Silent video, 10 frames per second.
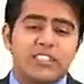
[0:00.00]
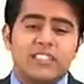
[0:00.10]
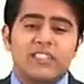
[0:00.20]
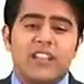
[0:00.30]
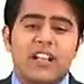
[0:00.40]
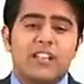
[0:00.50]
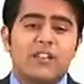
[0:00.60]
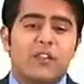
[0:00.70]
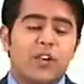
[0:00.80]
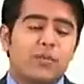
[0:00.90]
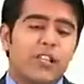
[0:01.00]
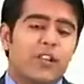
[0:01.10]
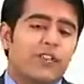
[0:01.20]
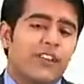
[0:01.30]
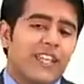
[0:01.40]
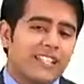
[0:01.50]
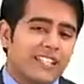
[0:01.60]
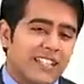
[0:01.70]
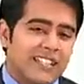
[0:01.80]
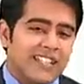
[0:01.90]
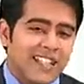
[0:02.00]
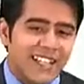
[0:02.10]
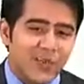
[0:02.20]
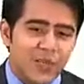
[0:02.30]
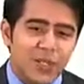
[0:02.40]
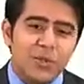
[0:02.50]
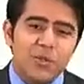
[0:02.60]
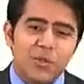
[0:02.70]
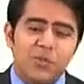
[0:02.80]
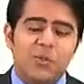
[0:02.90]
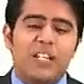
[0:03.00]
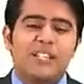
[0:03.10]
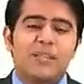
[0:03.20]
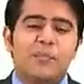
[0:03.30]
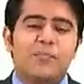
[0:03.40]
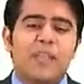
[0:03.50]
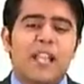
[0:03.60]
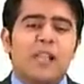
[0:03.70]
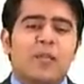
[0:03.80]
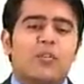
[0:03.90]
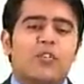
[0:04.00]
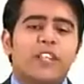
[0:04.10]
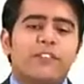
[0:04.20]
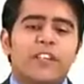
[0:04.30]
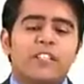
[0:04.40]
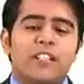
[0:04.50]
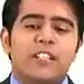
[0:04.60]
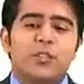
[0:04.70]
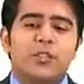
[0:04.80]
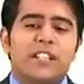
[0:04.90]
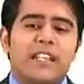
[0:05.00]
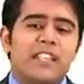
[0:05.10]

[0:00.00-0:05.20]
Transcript: this is the value for p of x less than equal to 1. Moving further to the